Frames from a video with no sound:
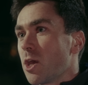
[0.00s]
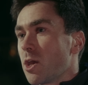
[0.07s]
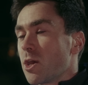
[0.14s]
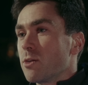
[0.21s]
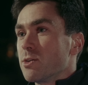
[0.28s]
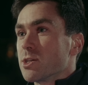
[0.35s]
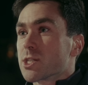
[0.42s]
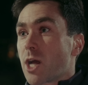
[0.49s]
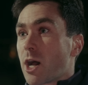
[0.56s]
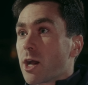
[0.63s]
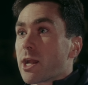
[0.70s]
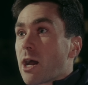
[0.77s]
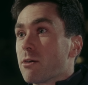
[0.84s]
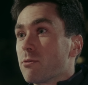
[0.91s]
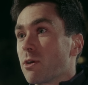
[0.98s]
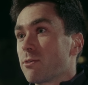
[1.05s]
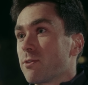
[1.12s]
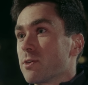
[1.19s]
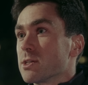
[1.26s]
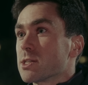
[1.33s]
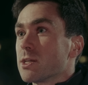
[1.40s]
who you started out
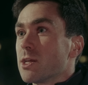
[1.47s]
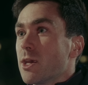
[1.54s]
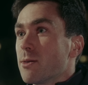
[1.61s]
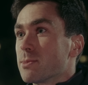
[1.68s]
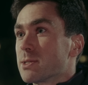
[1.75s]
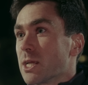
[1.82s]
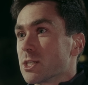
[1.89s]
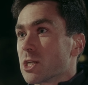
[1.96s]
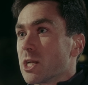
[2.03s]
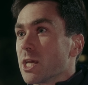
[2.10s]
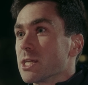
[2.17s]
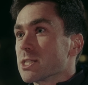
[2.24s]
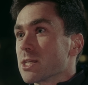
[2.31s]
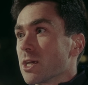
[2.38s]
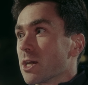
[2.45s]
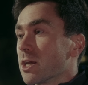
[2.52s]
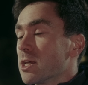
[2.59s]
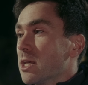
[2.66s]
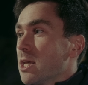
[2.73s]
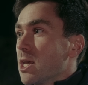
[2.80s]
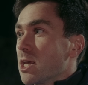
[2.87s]
with as potentially as a
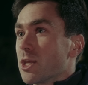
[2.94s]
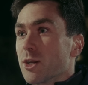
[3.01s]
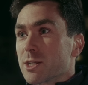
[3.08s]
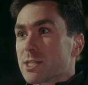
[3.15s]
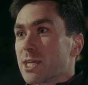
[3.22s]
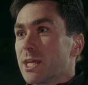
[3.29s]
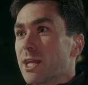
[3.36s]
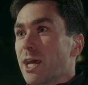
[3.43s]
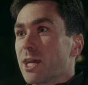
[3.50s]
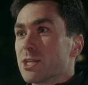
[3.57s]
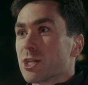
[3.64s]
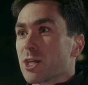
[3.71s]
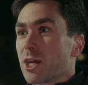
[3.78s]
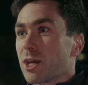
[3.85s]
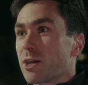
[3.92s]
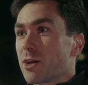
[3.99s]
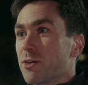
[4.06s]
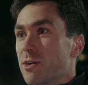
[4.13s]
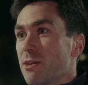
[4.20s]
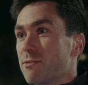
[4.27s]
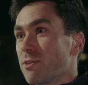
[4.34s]
young teenager,
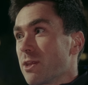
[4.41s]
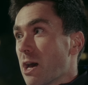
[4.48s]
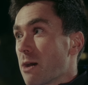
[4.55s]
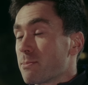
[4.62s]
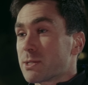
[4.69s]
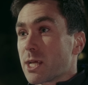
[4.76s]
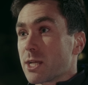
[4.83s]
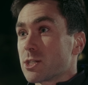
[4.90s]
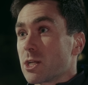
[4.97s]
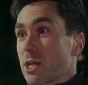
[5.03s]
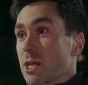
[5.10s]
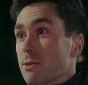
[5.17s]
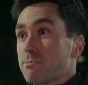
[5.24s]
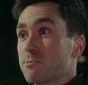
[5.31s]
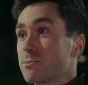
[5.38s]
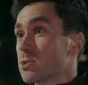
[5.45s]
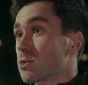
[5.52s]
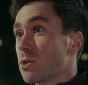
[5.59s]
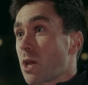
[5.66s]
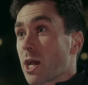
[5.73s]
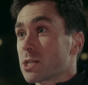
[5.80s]
or even that potentially
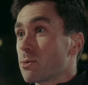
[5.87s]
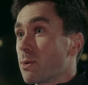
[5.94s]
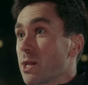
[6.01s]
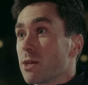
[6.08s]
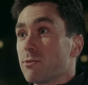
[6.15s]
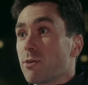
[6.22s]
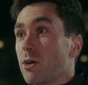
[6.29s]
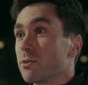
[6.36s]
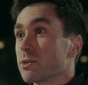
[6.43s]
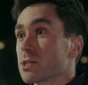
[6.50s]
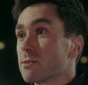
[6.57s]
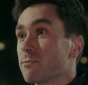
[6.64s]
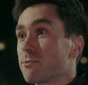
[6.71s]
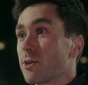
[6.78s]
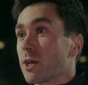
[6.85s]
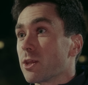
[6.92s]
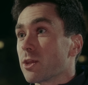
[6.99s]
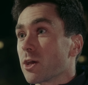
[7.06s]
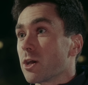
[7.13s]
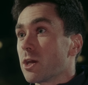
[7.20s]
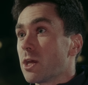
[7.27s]
20-year-old or something,
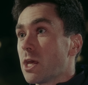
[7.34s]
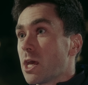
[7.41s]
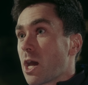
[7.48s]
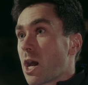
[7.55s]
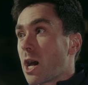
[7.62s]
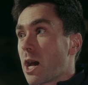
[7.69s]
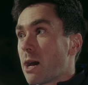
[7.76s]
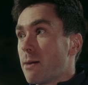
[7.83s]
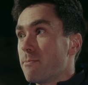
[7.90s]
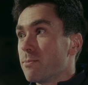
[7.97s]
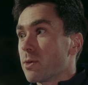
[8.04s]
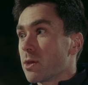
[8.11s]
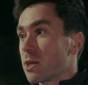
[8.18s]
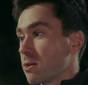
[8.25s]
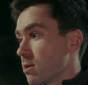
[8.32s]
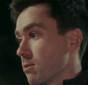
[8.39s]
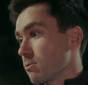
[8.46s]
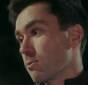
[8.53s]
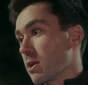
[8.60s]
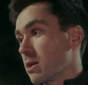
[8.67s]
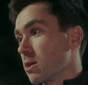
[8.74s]
that
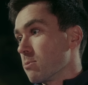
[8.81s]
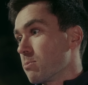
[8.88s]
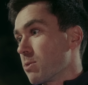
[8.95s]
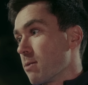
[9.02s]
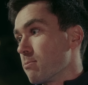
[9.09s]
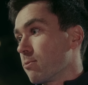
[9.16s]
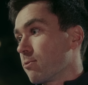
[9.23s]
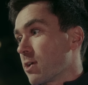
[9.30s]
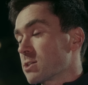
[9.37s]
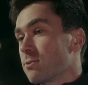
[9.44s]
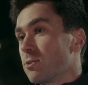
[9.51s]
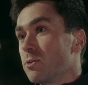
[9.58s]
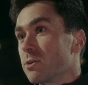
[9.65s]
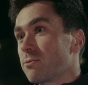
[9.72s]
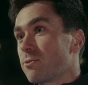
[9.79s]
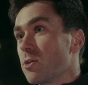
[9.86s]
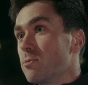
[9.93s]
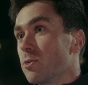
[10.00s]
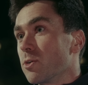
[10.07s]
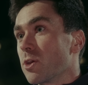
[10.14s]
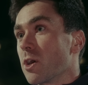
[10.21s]
when you then fast forward a few
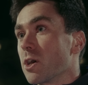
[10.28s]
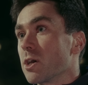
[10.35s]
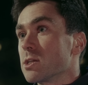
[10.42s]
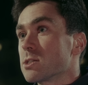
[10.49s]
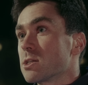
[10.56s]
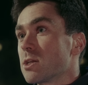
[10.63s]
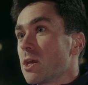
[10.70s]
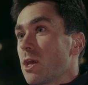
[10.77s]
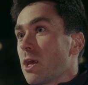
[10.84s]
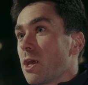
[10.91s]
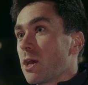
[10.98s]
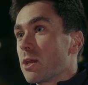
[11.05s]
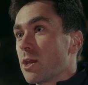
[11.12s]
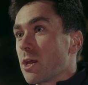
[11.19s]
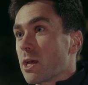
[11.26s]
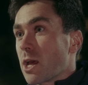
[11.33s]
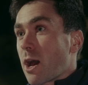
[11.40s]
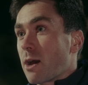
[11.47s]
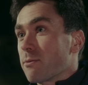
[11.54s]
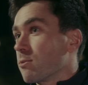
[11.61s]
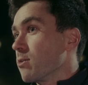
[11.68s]
more years,
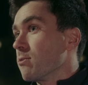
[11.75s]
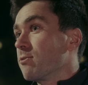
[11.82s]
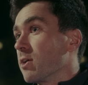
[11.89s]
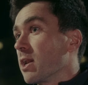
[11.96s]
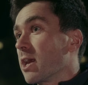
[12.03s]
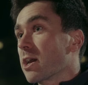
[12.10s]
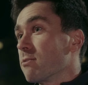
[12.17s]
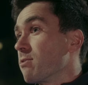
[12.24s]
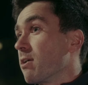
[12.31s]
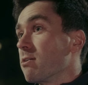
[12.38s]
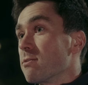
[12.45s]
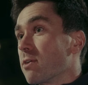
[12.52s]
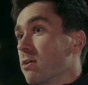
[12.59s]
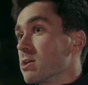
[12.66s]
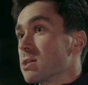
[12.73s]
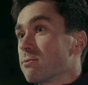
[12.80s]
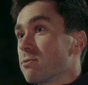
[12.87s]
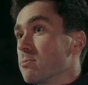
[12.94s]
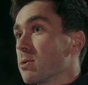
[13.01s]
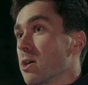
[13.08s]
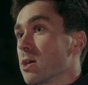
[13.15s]
you feel like a very, very
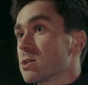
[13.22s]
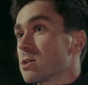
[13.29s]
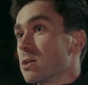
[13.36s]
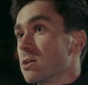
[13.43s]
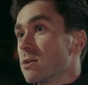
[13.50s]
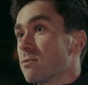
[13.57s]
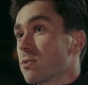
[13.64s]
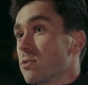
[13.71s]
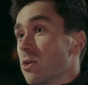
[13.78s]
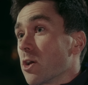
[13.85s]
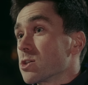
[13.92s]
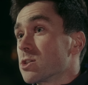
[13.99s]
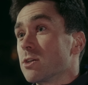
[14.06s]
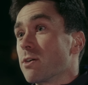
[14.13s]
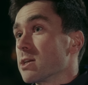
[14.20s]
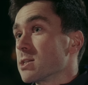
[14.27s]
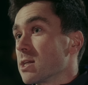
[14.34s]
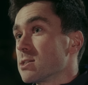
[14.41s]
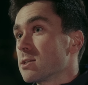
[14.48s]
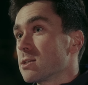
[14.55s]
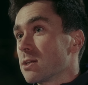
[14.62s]
different person. You've lost your
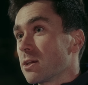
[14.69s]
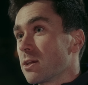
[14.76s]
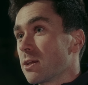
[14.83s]
identity.